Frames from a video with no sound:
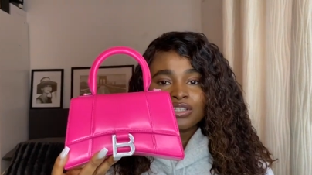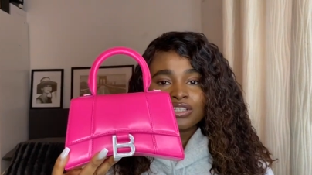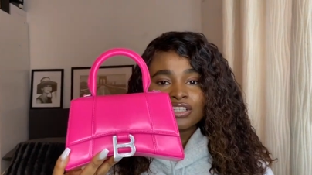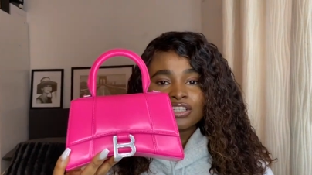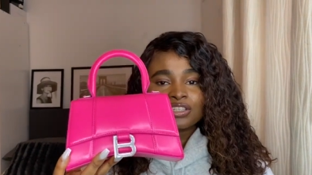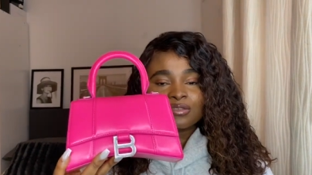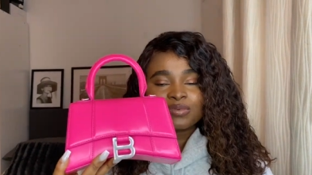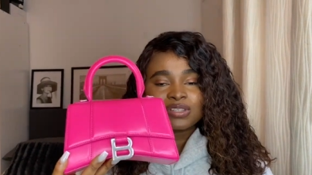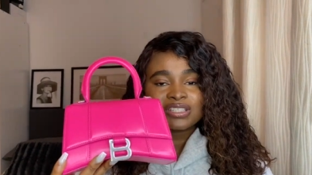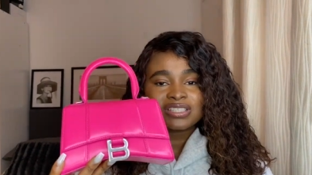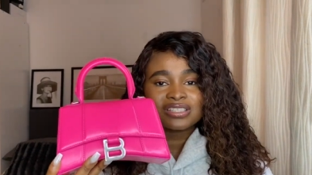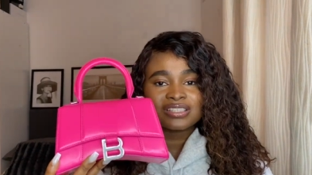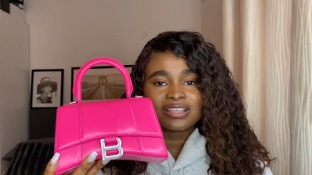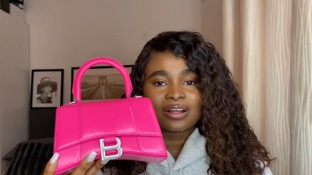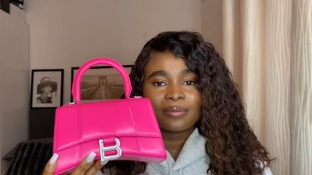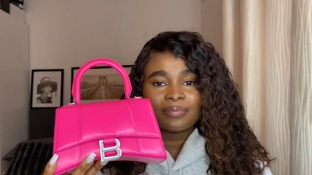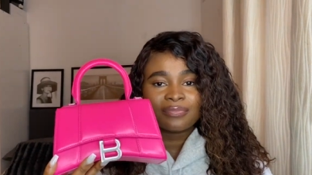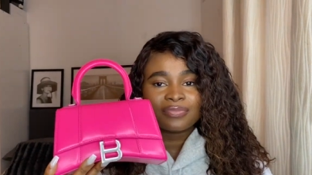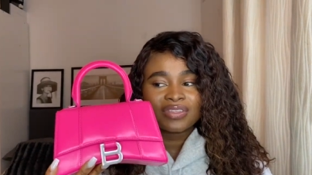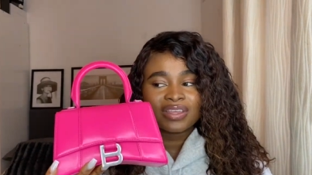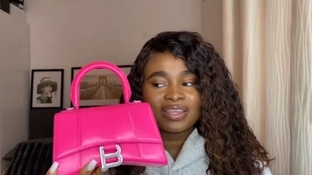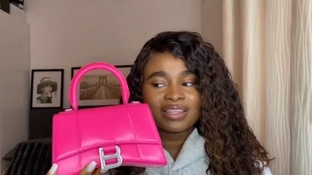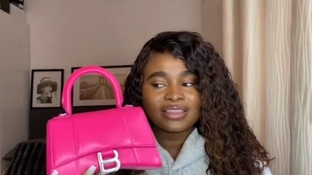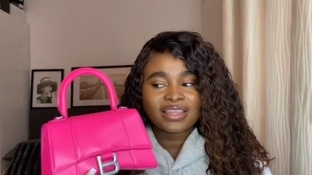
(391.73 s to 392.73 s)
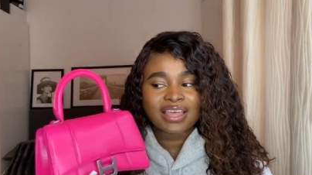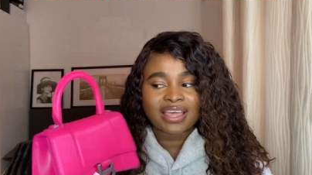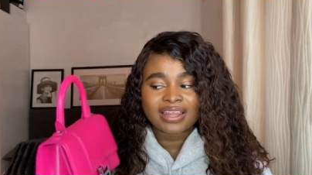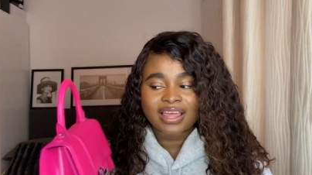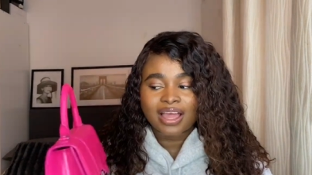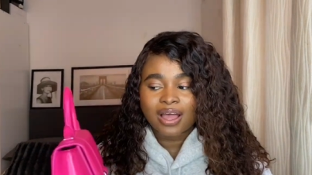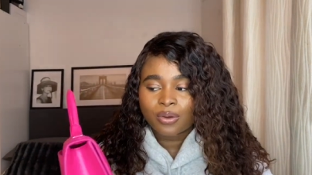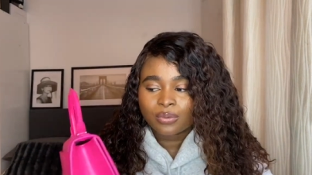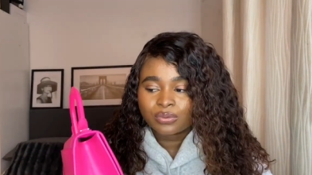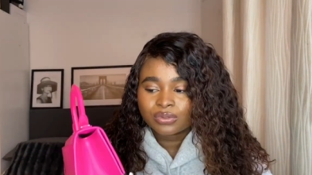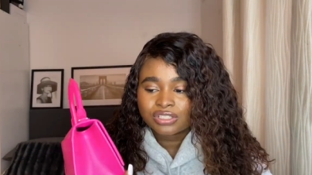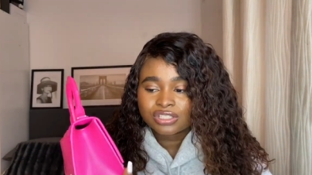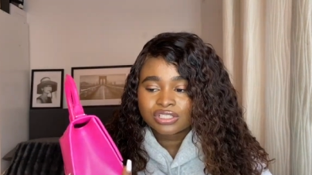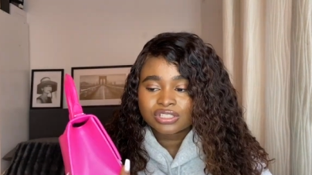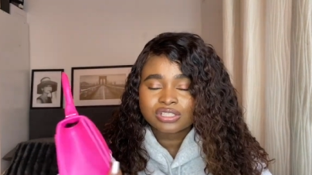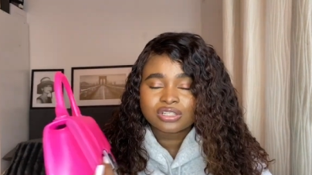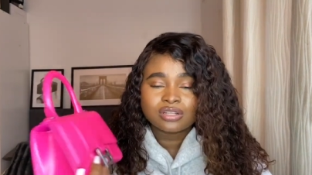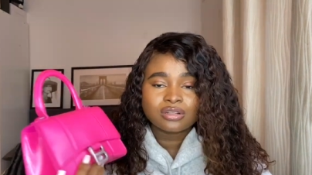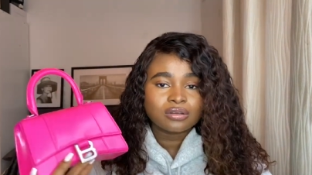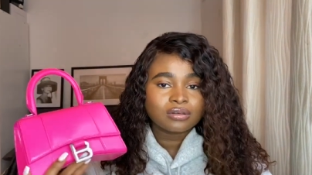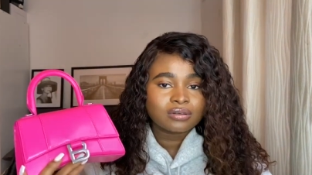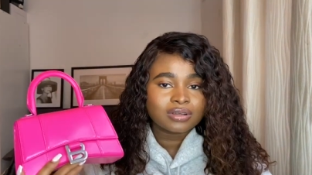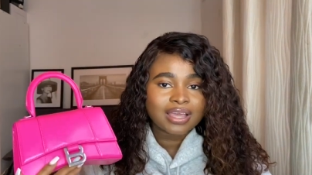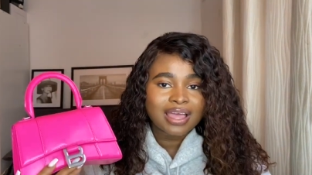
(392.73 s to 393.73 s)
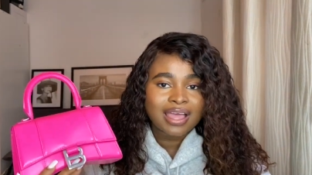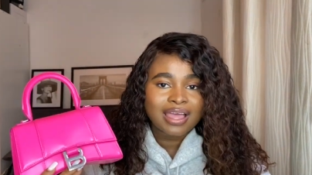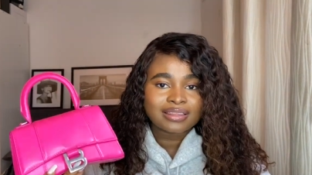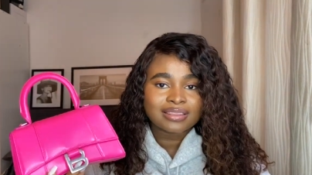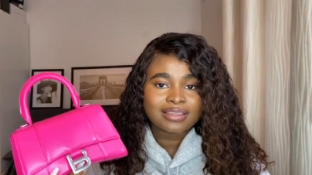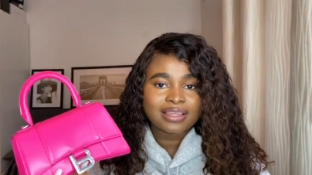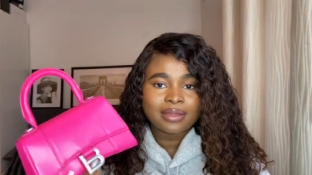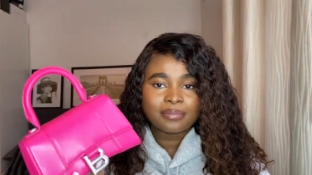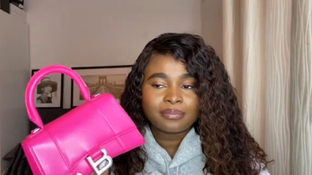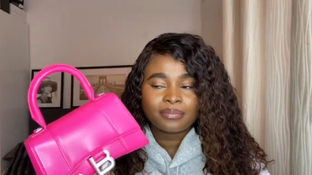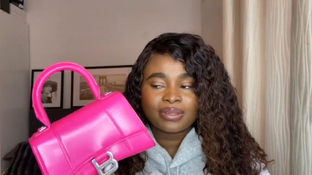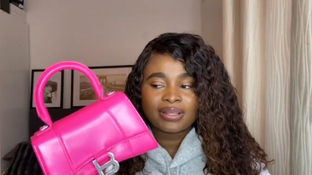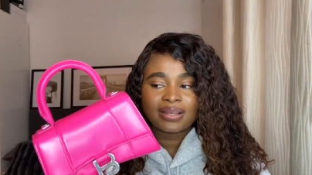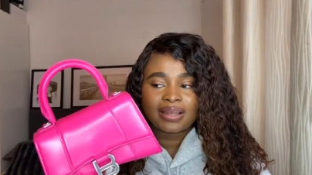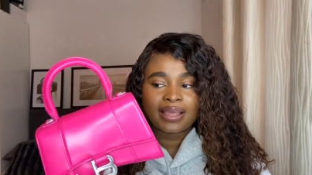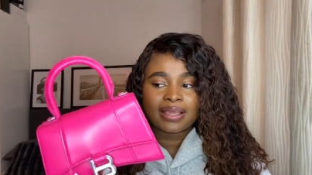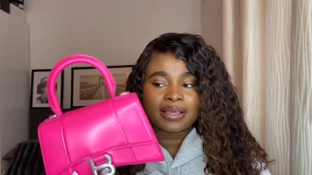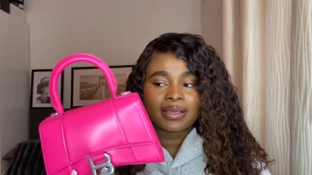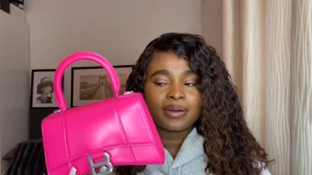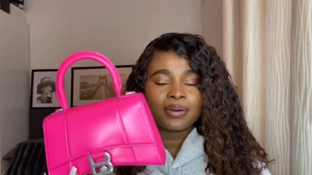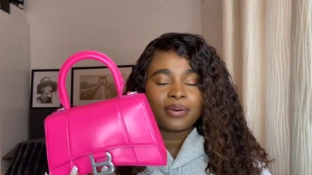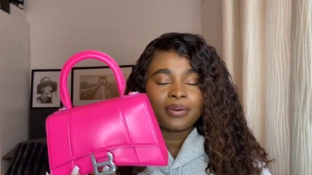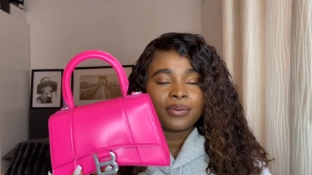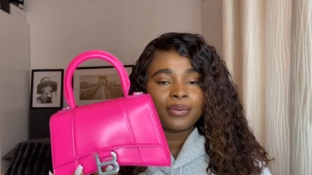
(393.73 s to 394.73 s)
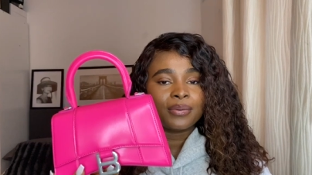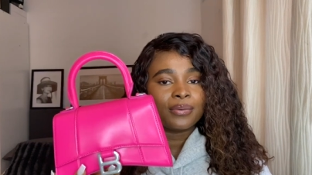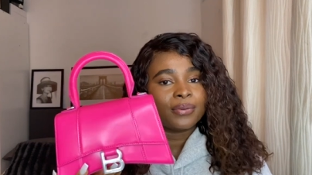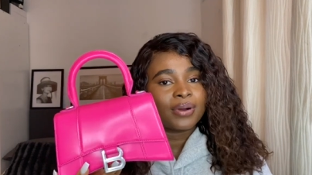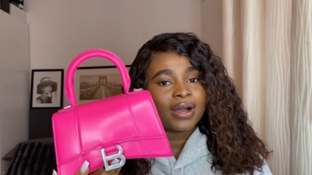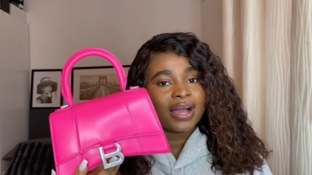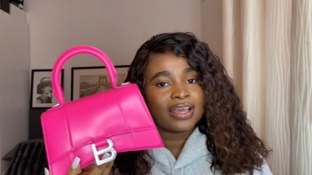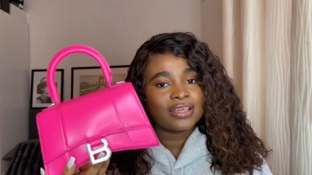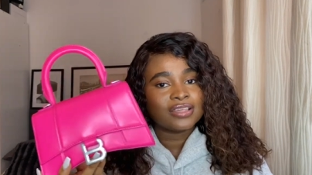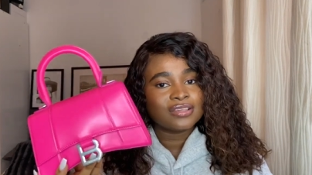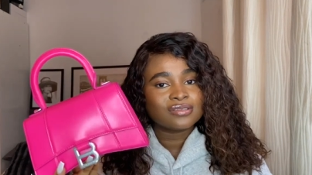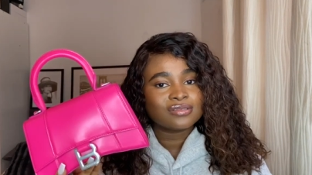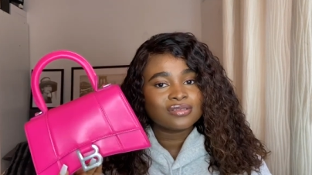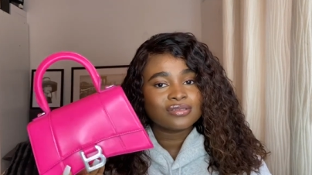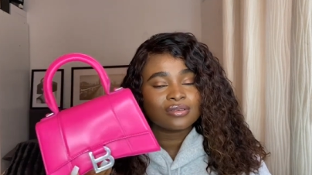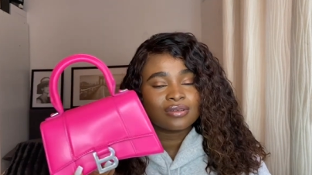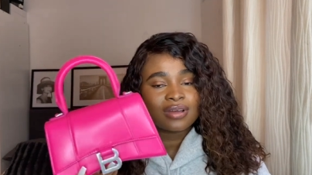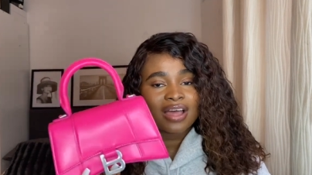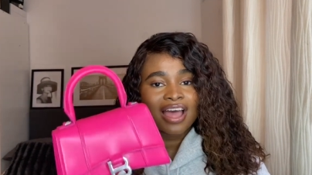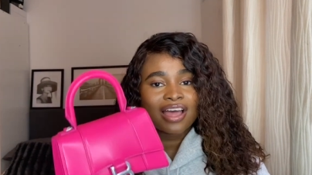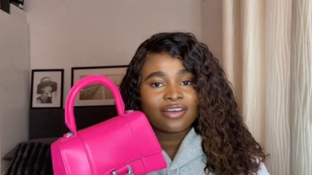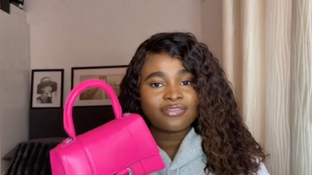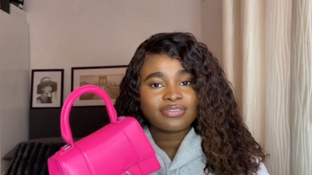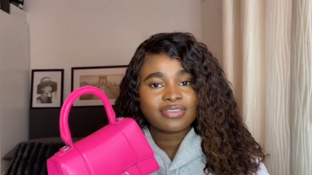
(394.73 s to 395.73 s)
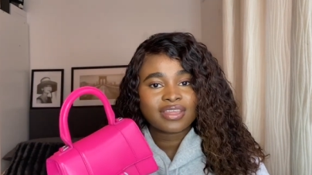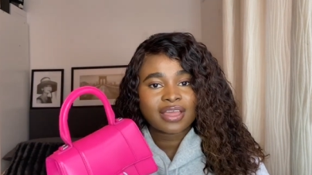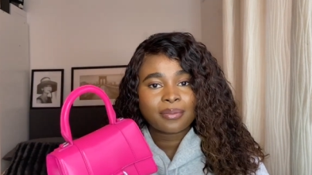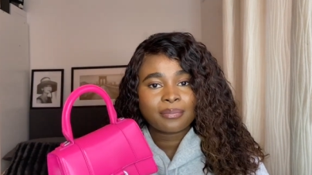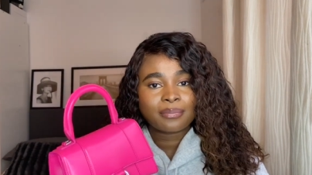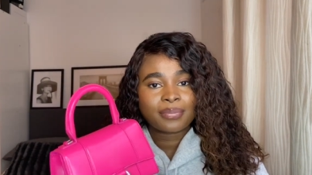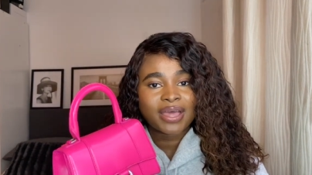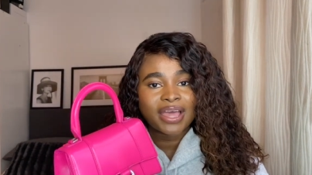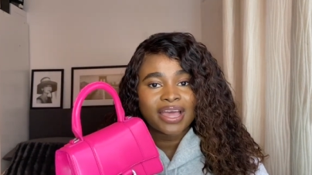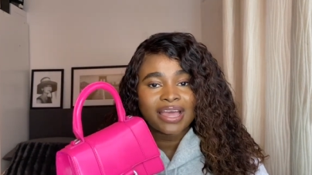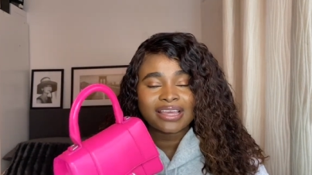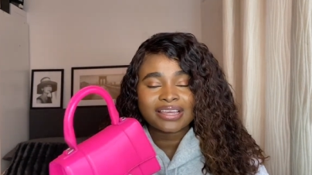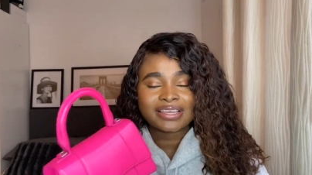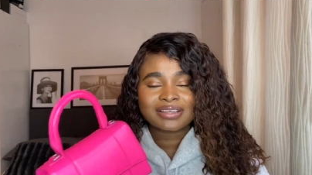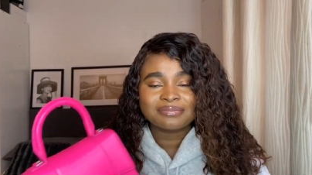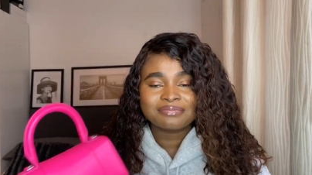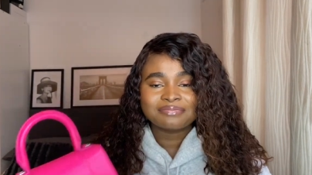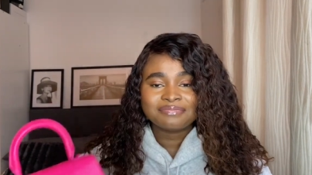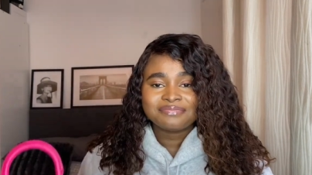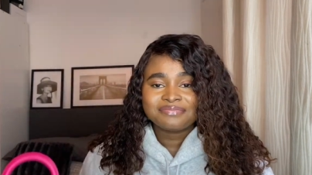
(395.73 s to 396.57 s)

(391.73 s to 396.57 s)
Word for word: just be something that i would just look at and be like oh i used to have that bag